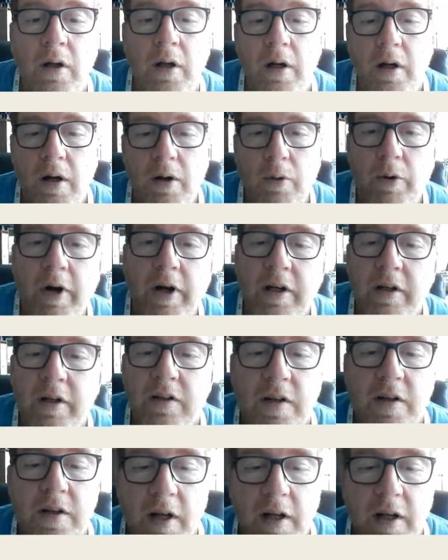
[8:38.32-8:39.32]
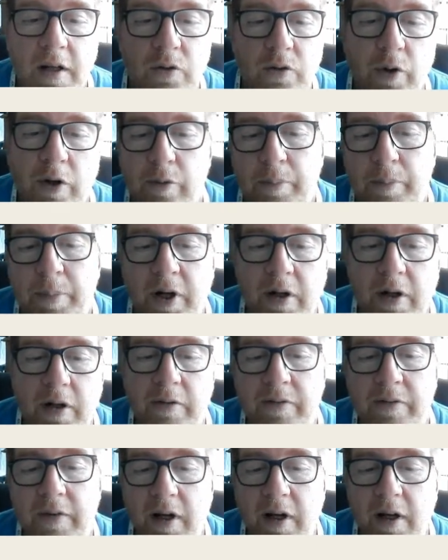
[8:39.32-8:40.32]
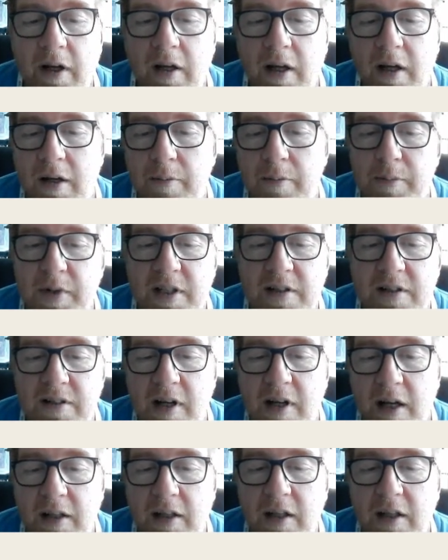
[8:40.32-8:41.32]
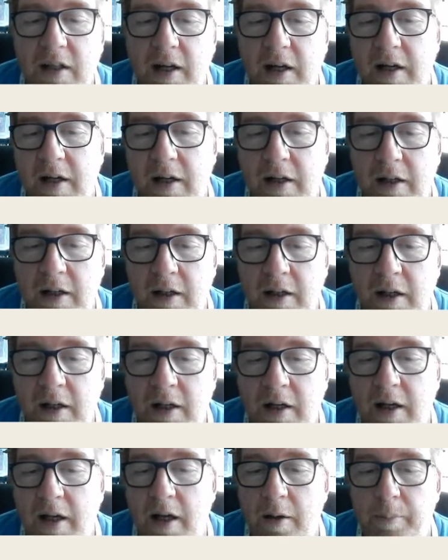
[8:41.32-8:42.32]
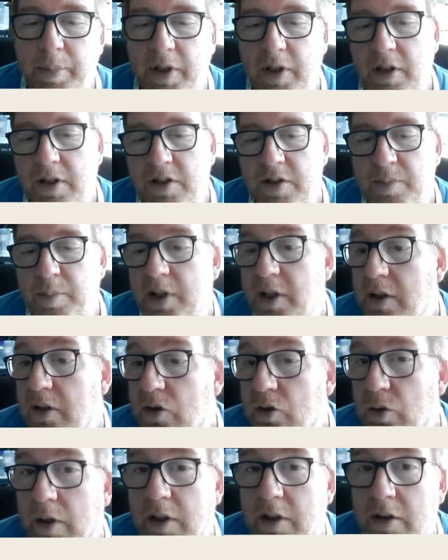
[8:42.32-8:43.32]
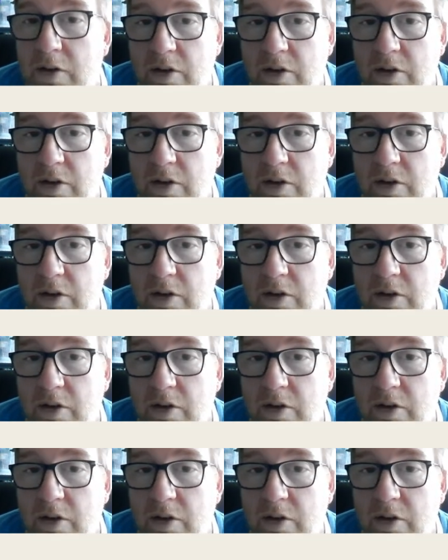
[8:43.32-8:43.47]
All right, next we have a pair of men's Nike Air Epic Speed Trail